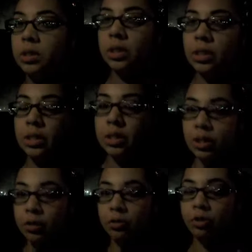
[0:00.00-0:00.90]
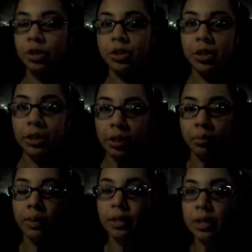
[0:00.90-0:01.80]
that's frustrating
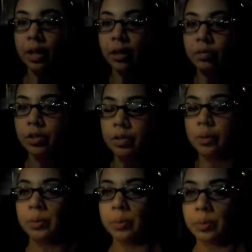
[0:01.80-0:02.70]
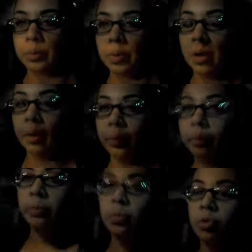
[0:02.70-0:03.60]
because I have to
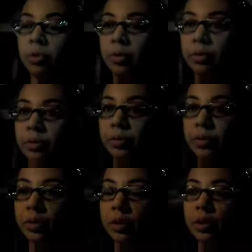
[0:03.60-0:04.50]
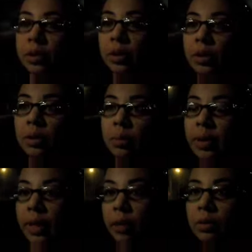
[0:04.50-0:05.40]
um, sort of wait
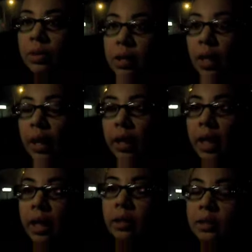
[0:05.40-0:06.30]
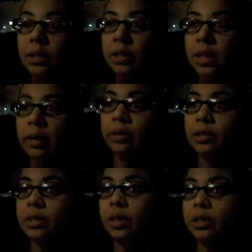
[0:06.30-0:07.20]
it out until I can sit down and
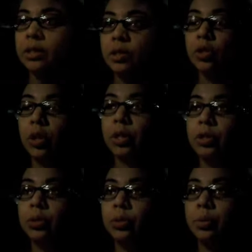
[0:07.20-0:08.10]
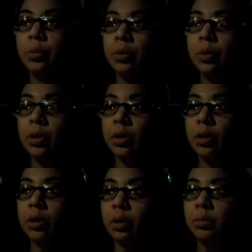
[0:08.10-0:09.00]
discuss try to
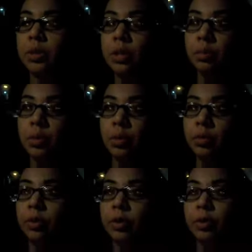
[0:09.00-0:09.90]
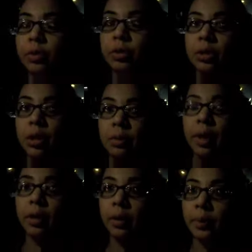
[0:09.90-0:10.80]
come to some sort of conclusion on the
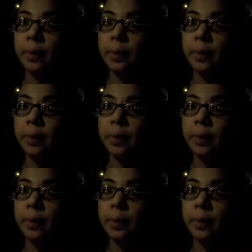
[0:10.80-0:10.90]
matter.